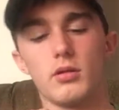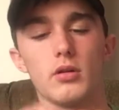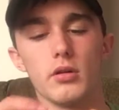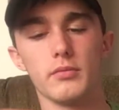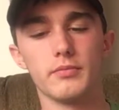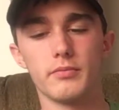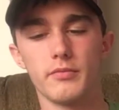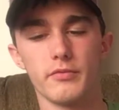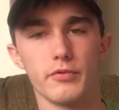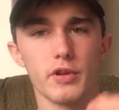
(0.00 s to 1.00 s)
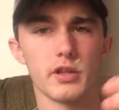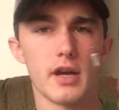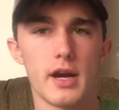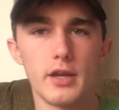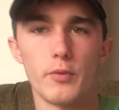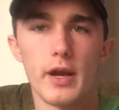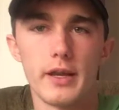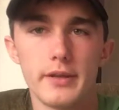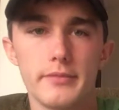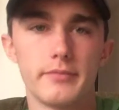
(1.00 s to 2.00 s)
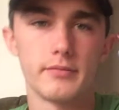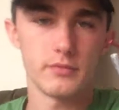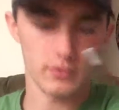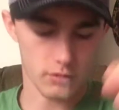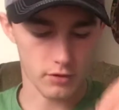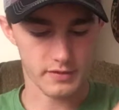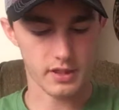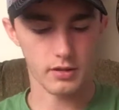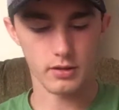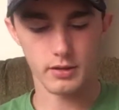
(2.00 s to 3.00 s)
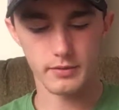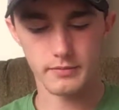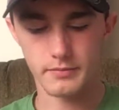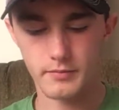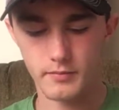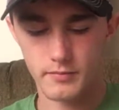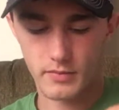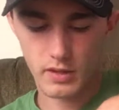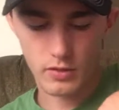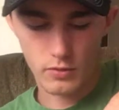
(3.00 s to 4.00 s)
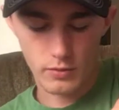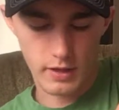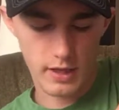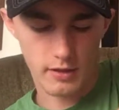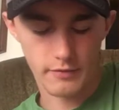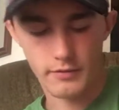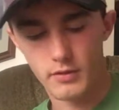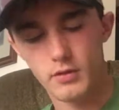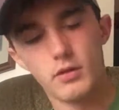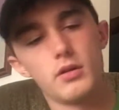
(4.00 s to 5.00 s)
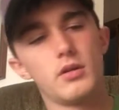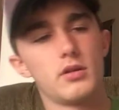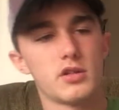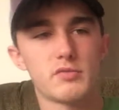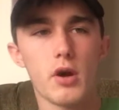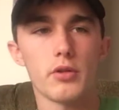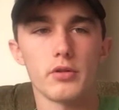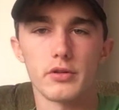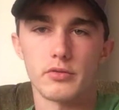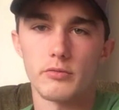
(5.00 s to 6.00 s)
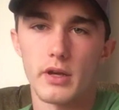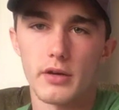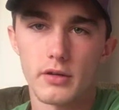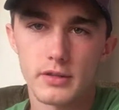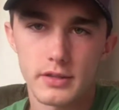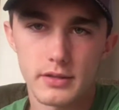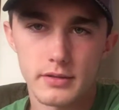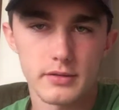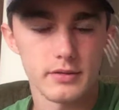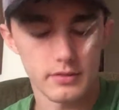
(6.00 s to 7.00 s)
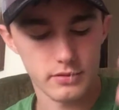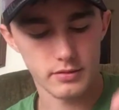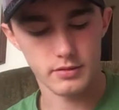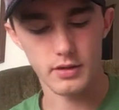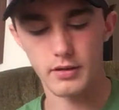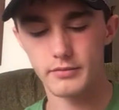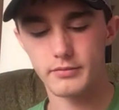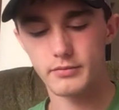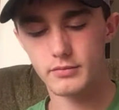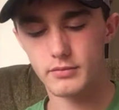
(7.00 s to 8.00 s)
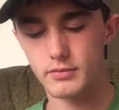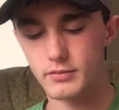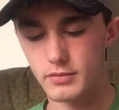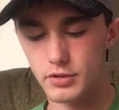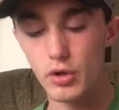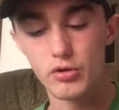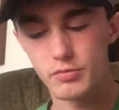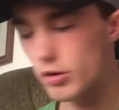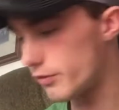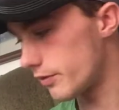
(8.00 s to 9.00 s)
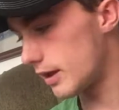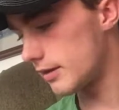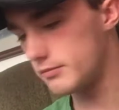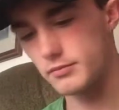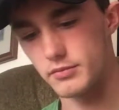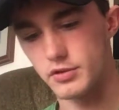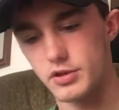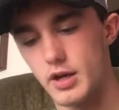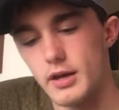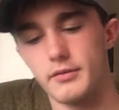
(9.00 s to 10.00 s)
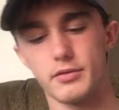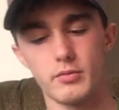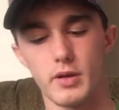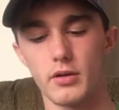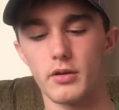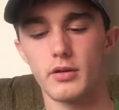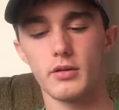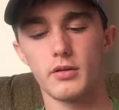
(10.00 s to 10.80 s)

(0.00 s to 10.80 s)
A really tiny weighted offset hook. We have smaller swim bait hooks. Not too small for that giant swim bait hook.